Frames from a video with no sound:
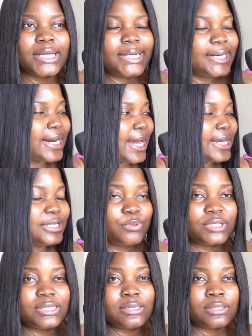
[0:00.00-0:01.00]
nice
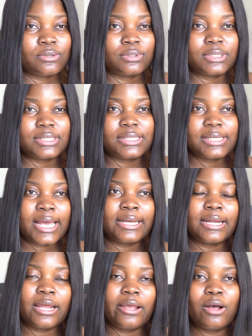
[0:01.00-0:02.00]
buttons on the
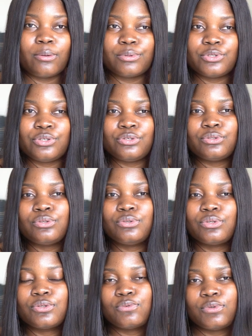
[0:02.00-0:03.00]
side that helps you
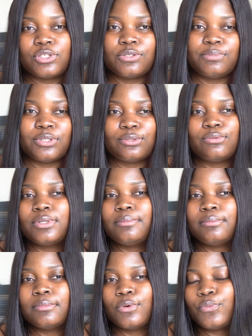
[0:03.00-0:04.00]
to switch
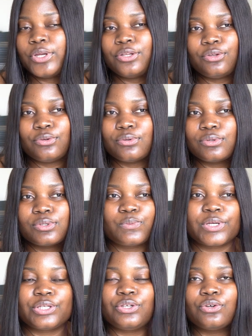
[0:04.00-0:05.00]
between windows
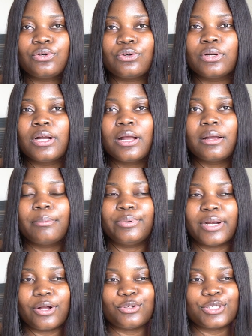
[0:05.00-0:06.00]
when you're
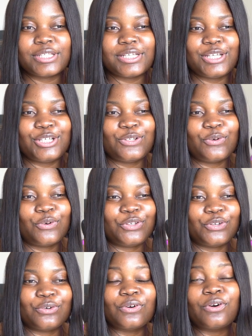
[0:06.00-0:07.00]
browsing on
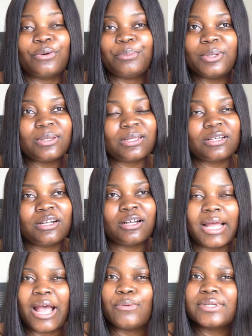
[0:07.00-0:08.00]
your computer.
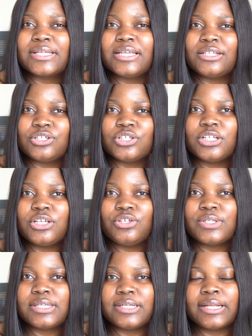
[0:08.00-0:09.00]
I was initially
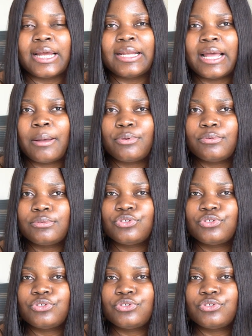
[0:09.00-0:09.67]
using an Apple